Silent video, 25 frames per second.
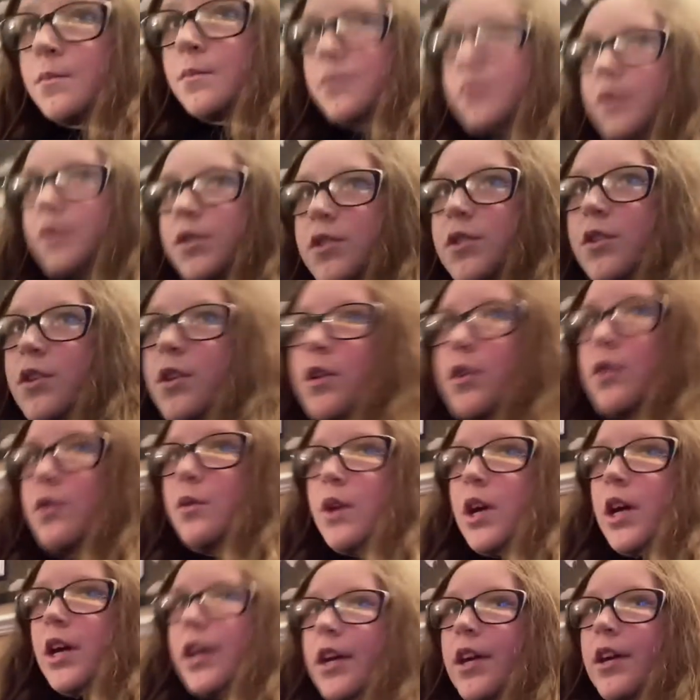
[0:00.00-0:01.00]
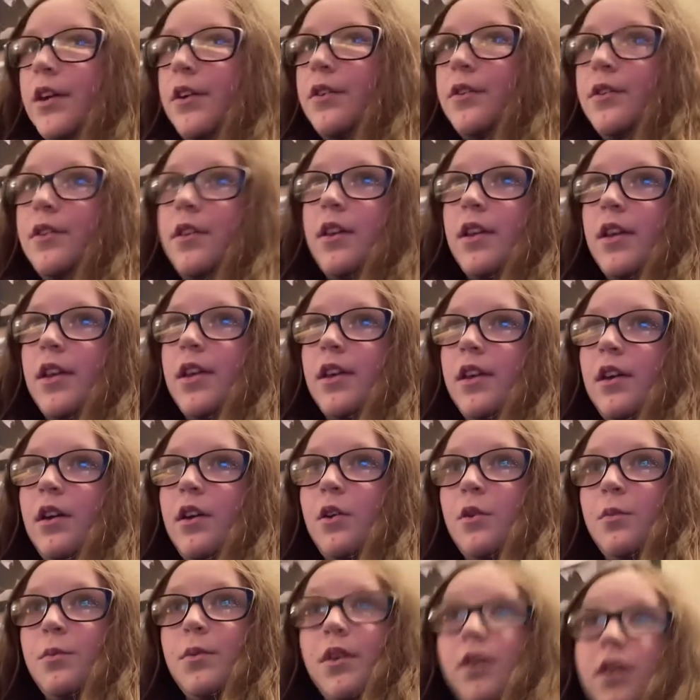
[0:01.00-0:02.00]
So, I really
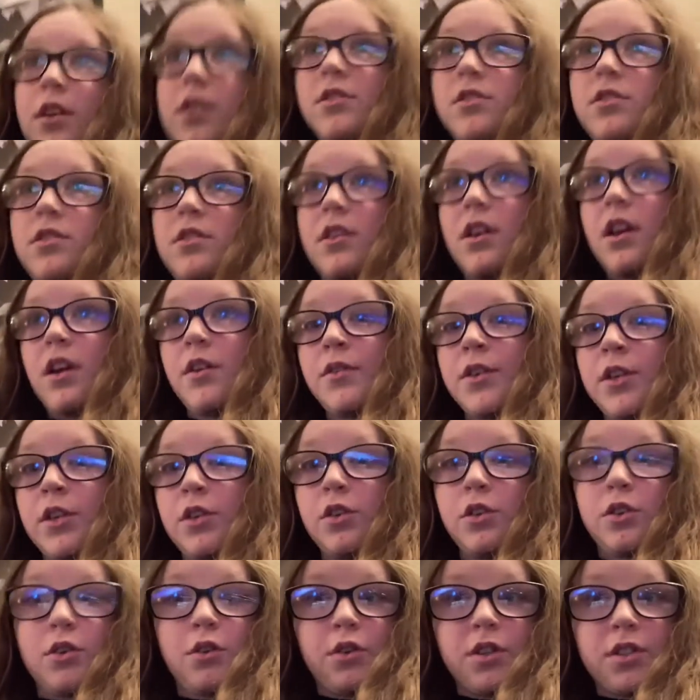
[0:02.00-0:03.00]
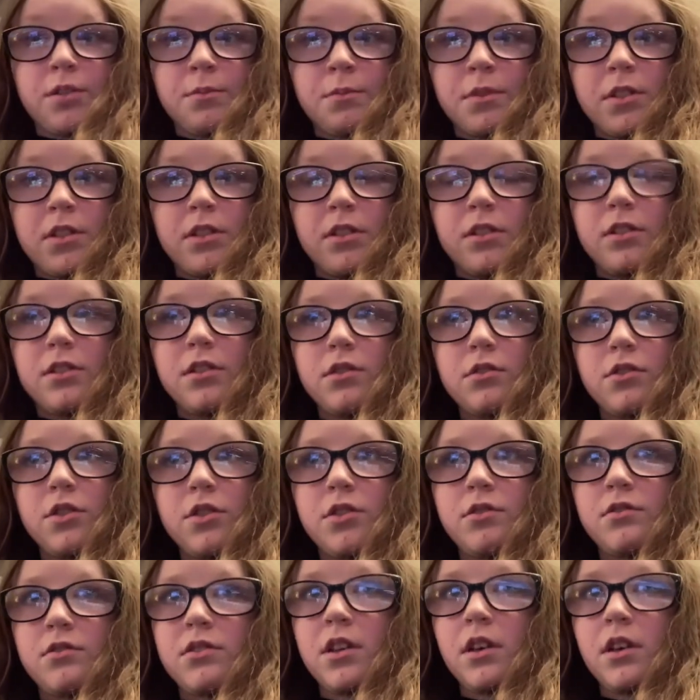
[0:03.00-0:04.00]
hope you guys are having a good Christmas or
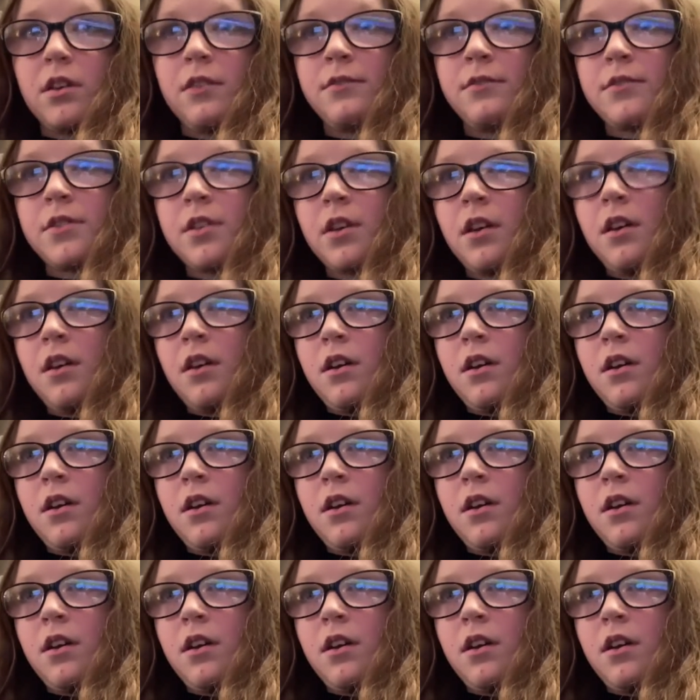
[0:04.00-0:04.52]
yourselves.